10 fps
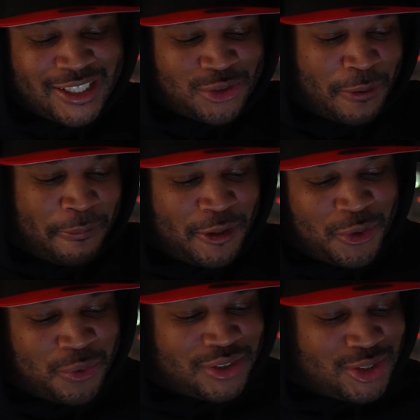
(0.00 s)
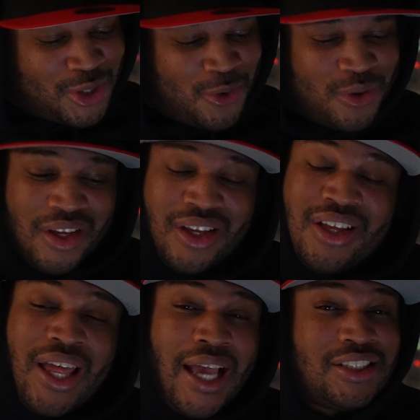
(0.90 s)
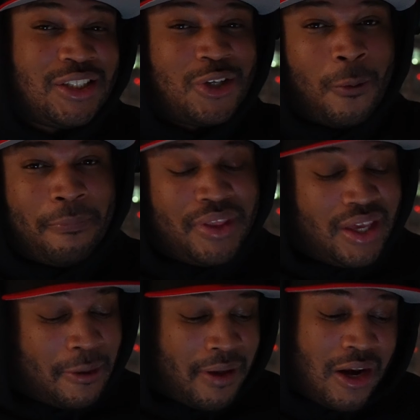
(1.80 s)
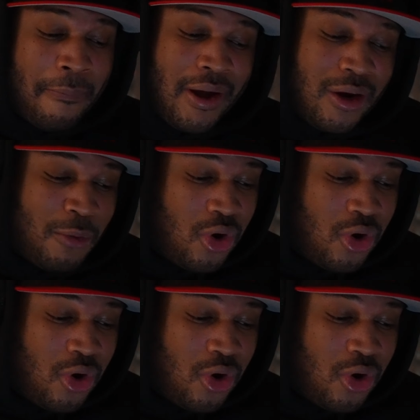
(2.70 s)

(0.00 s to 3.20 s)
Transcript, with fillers: That's what he been doing. So that's a dope thing, man, about him.